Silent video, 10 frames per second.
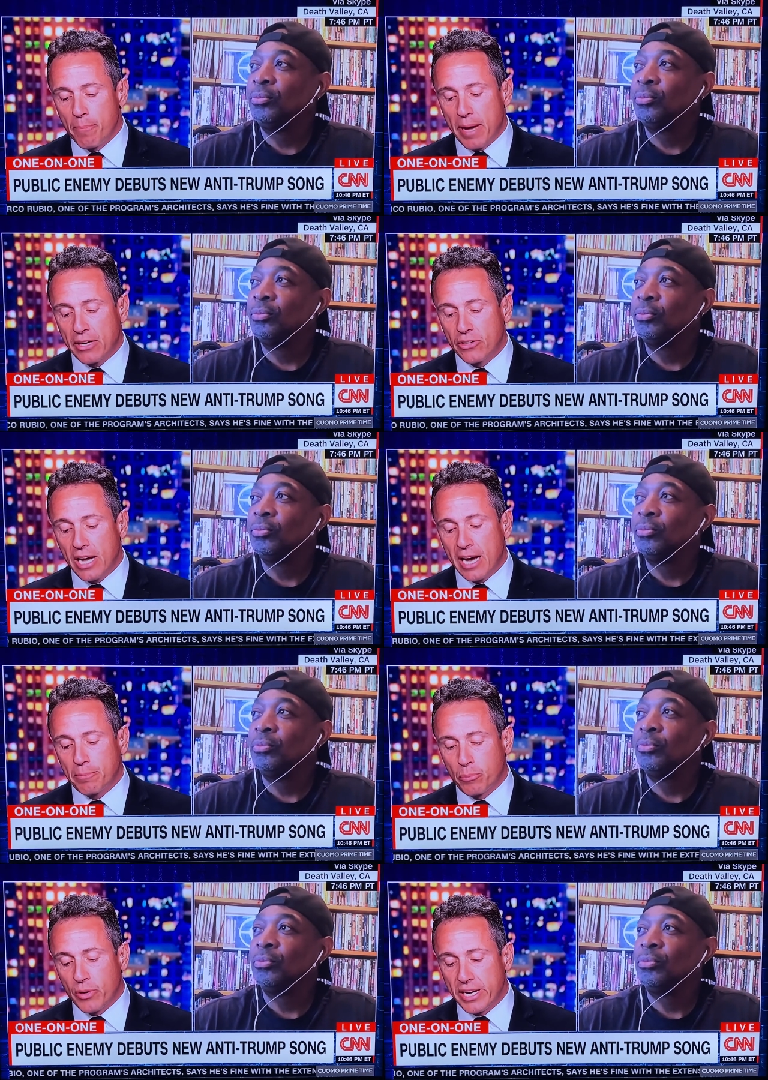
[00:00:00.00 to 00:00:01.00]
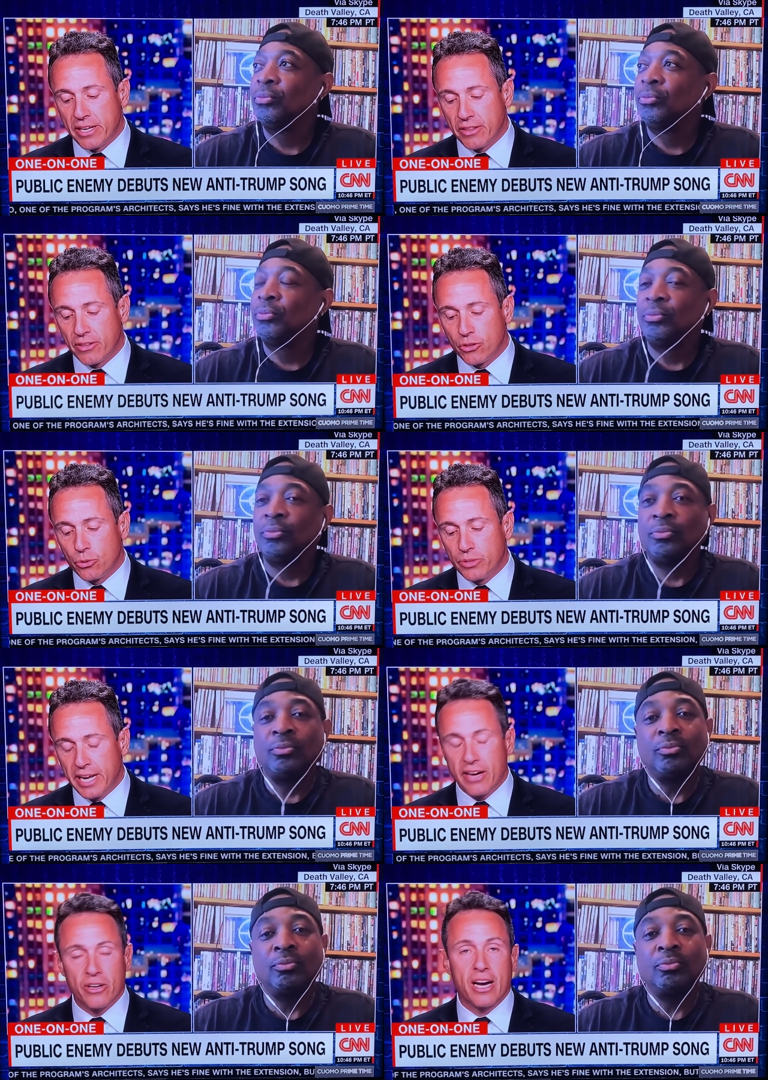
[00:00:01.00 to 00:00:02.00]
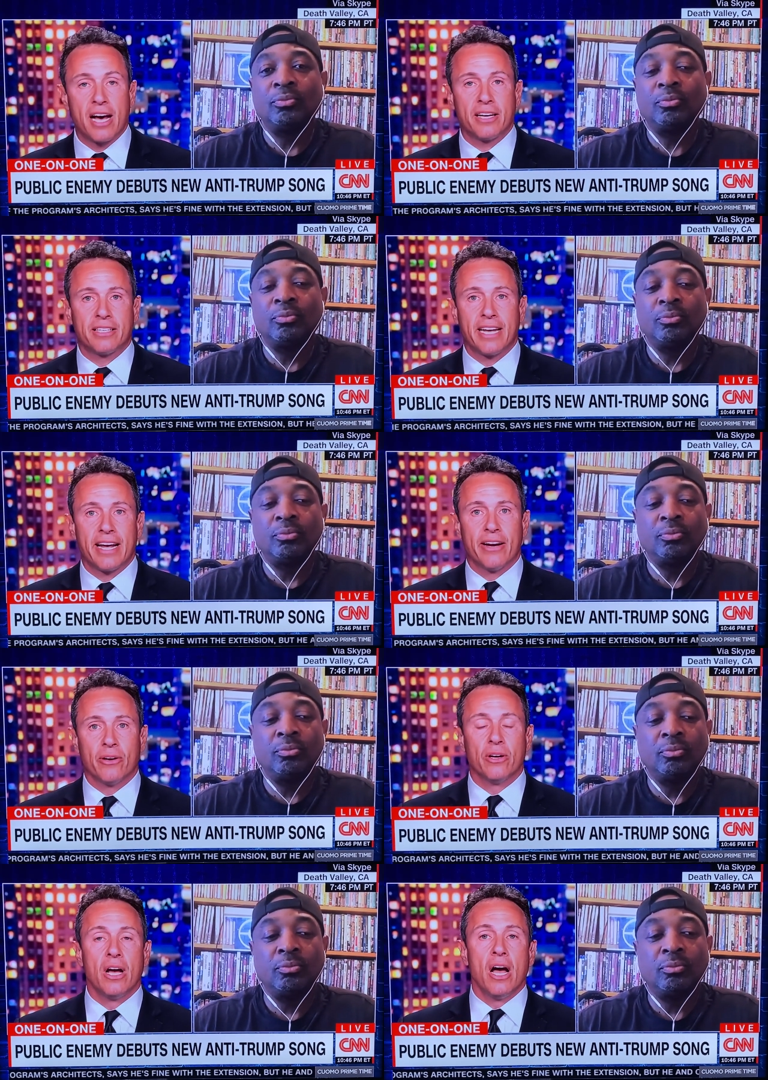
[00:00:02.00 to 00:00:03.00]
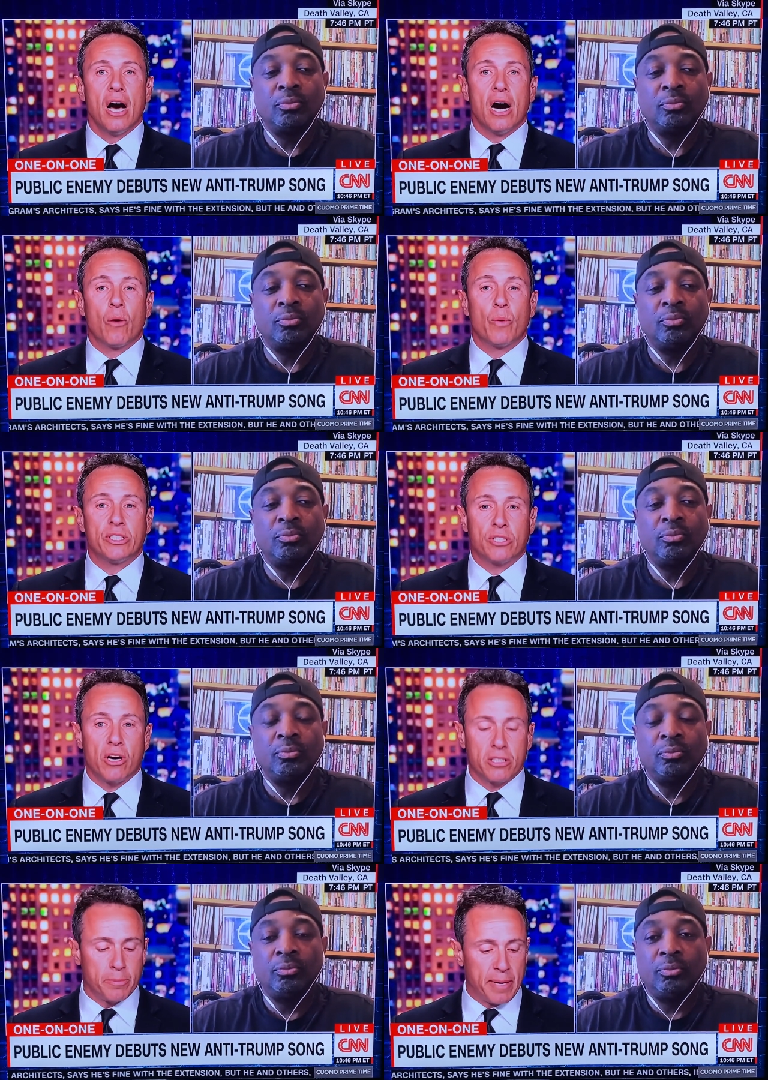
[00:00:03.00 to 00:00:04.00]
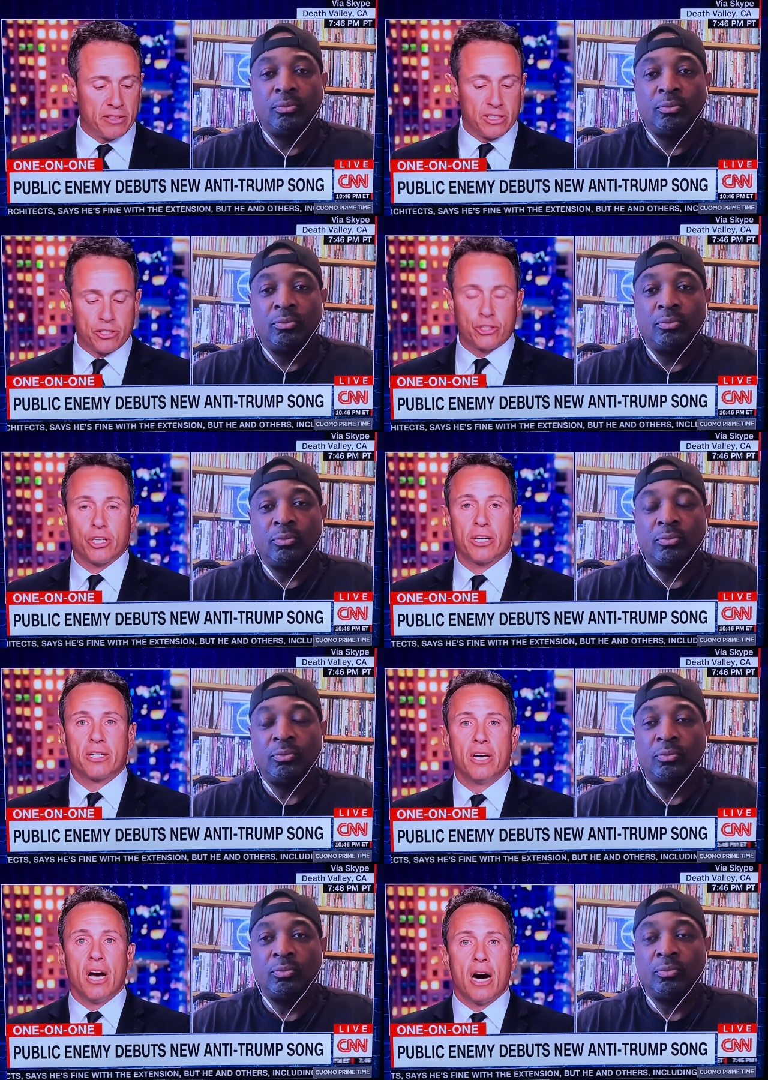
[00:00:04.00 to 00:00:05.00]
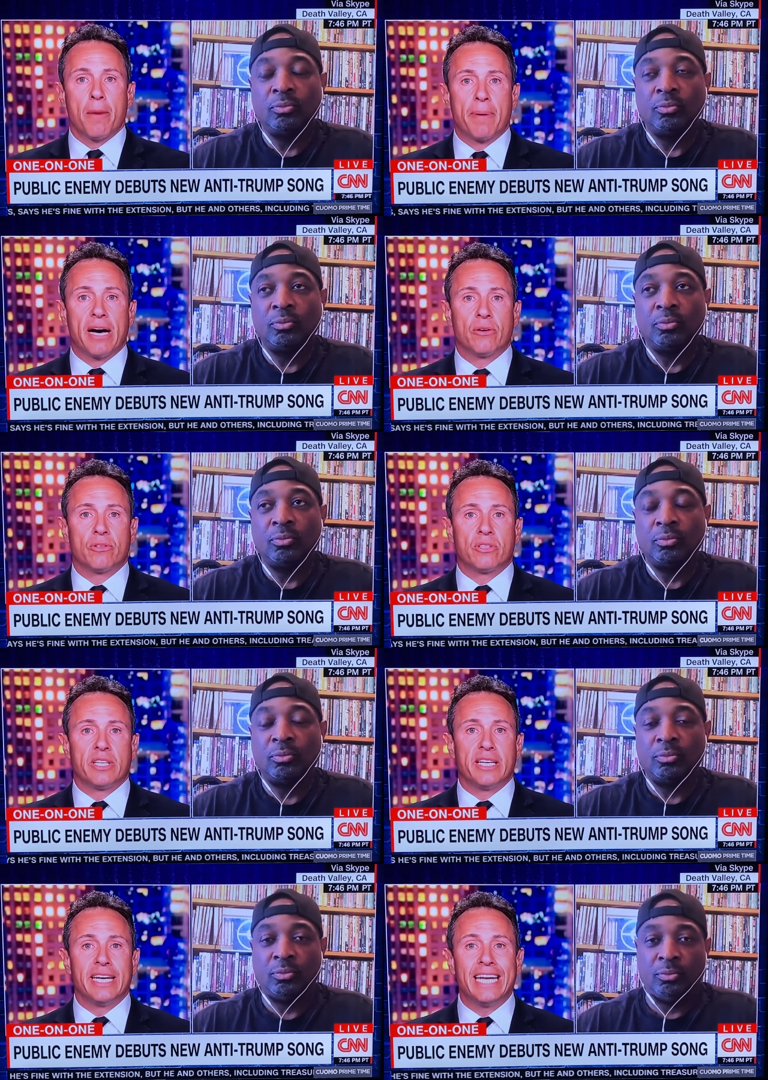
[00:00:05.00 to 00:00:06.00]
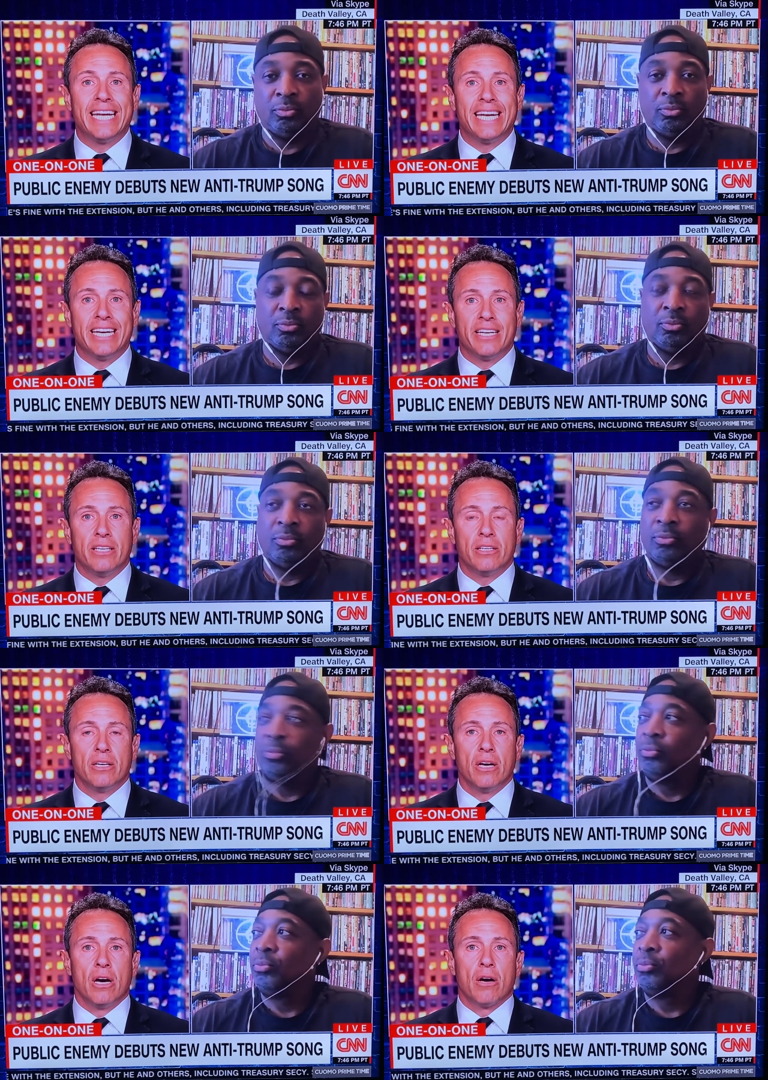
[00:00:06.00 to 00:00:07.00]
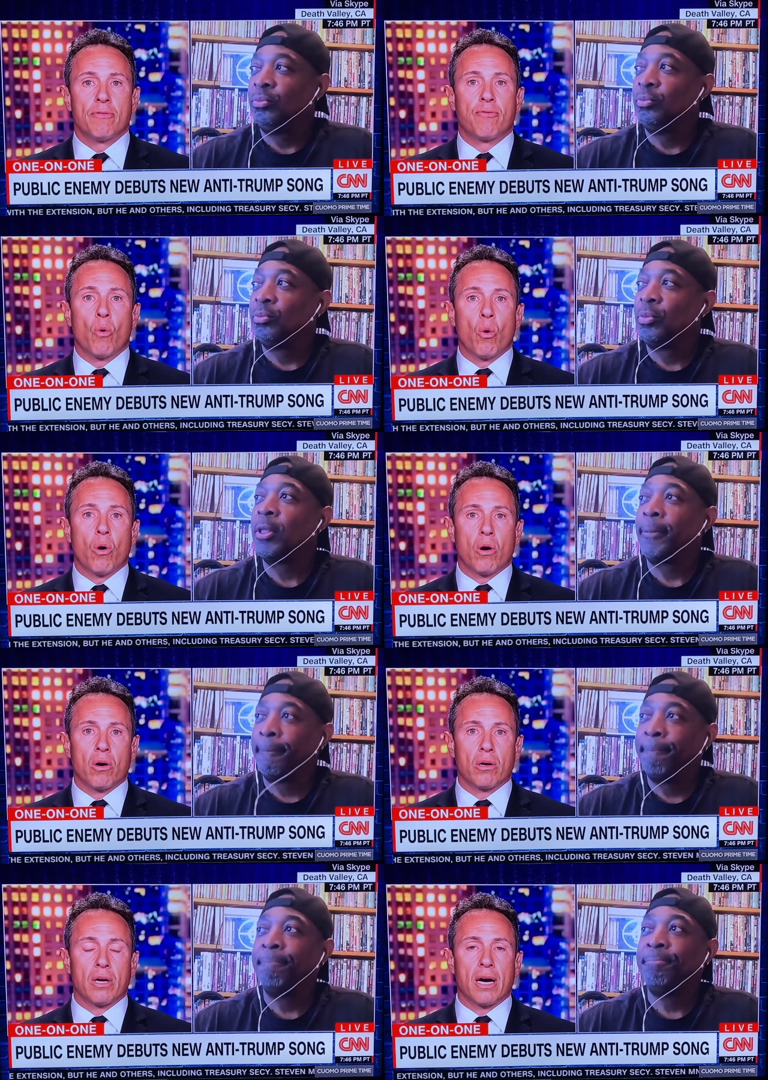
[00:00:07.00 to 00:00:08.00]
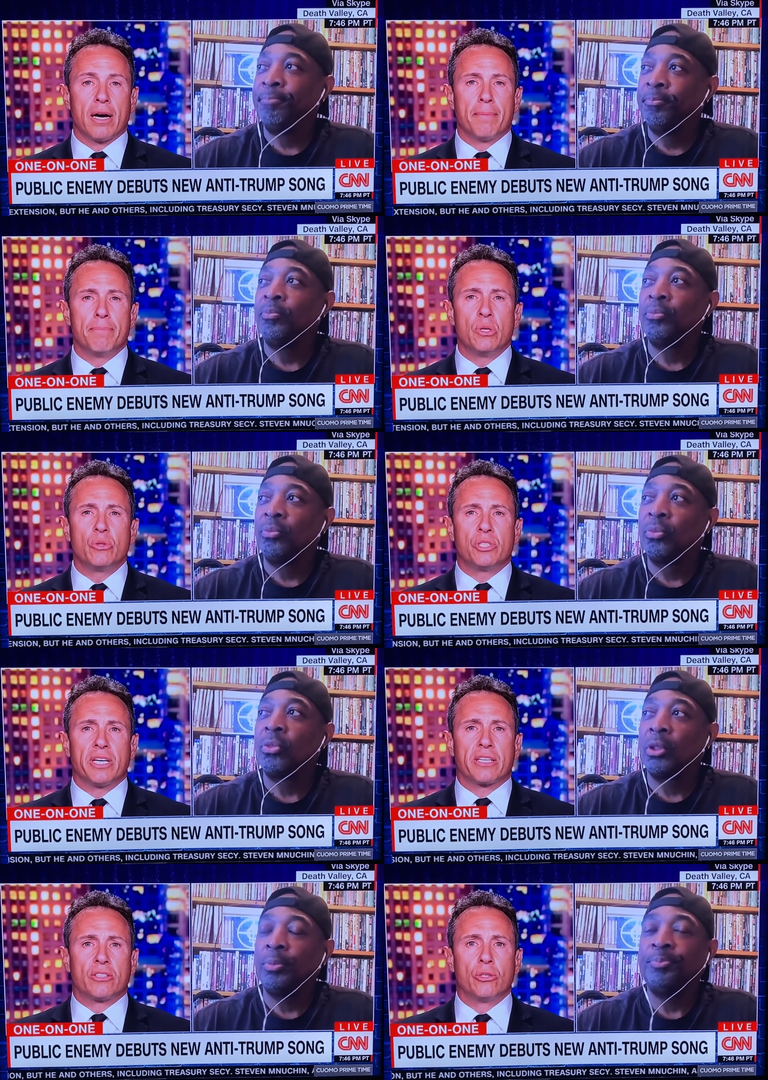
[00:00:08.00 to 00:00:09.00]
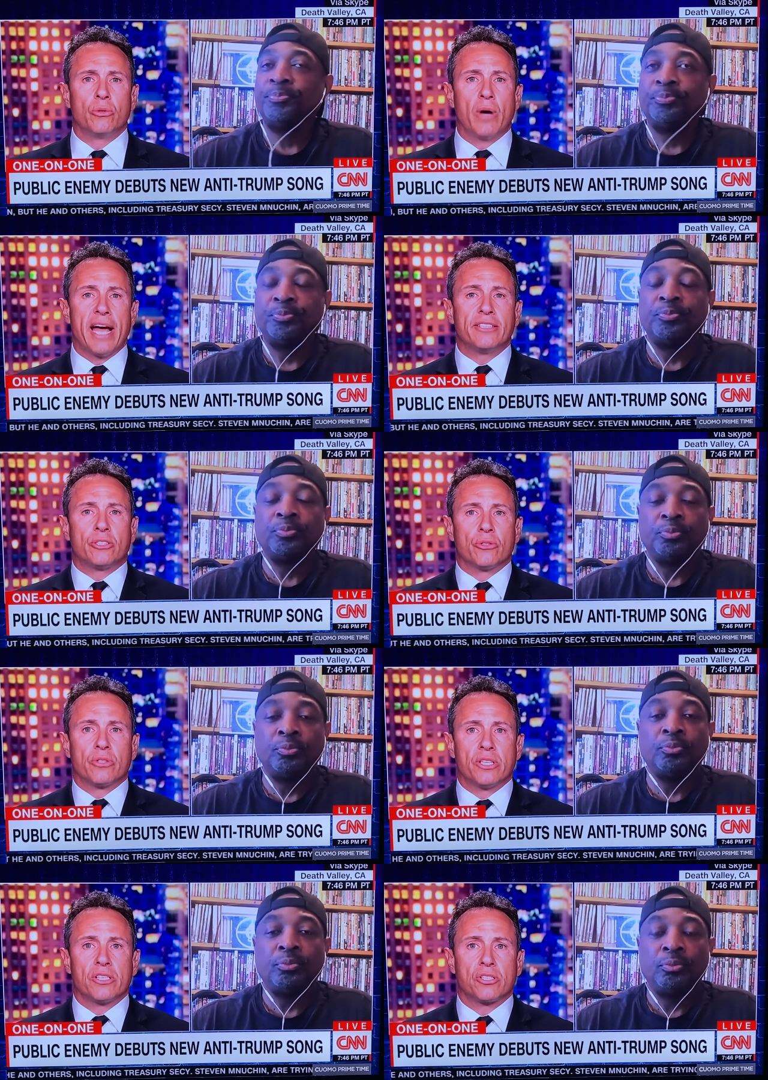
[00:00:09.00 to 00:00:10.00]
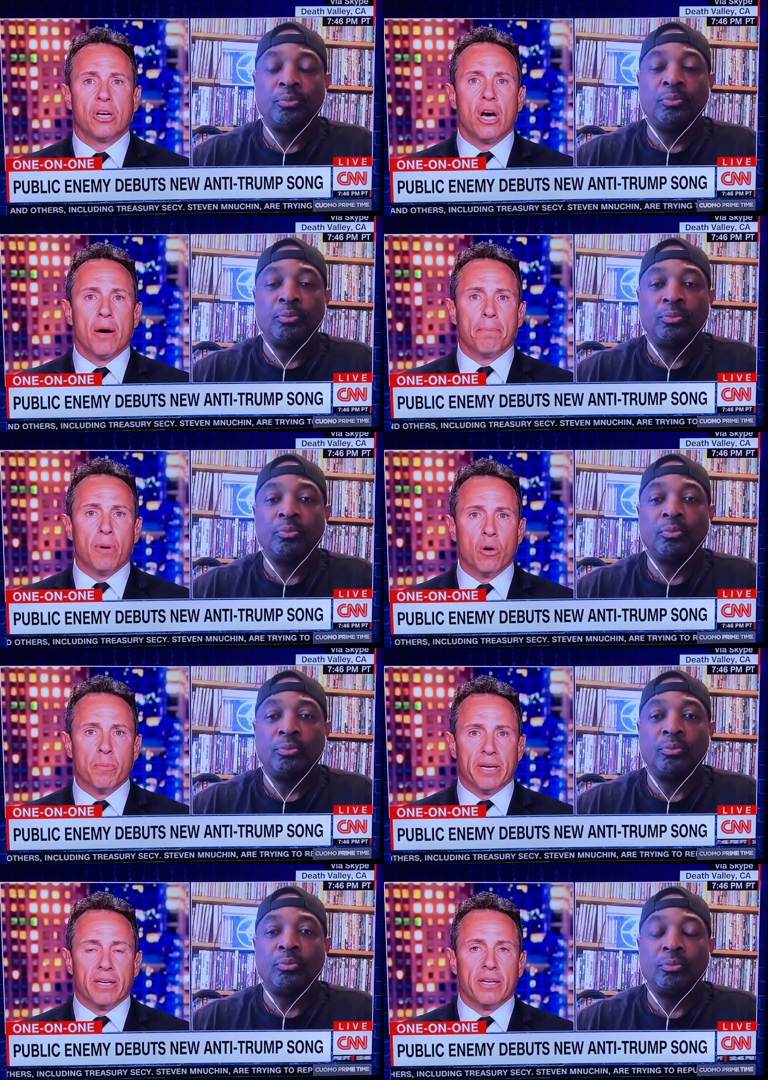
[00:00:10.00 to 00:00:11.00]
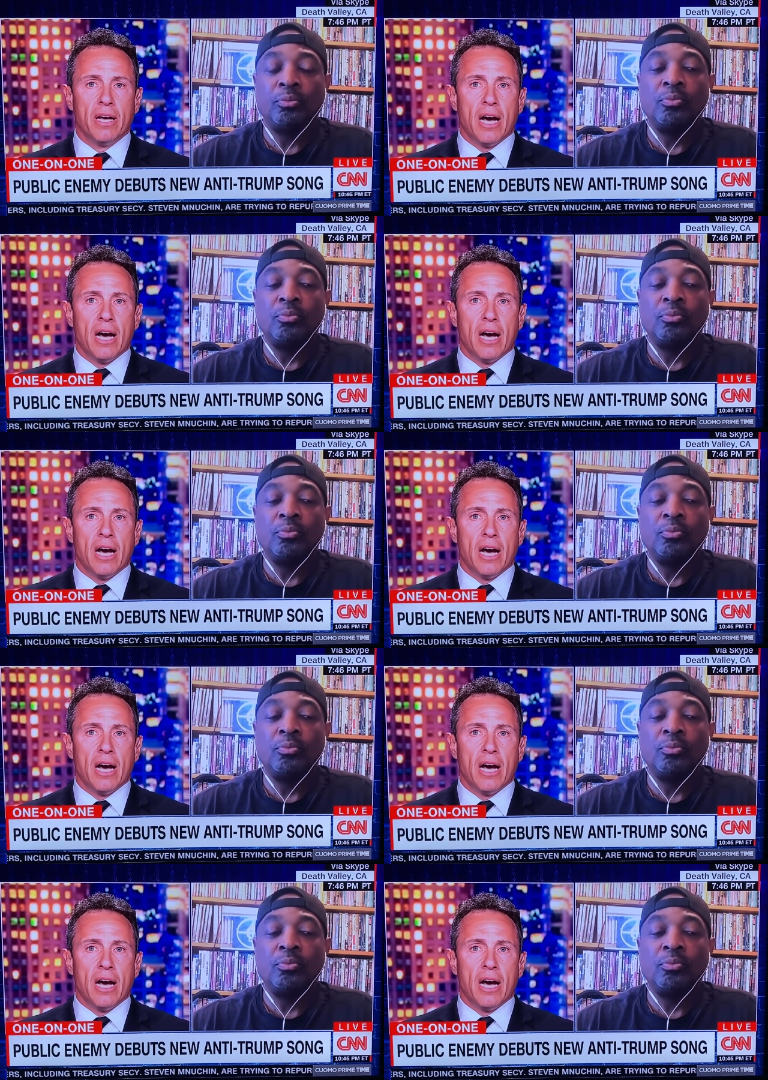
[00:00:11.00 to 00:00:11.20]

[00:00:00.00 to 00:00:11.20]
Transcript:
Speaker 1: better not breathe, you dare not dare. Uh, we talked about this, Chuck, about the need for uh, music to enter this moment.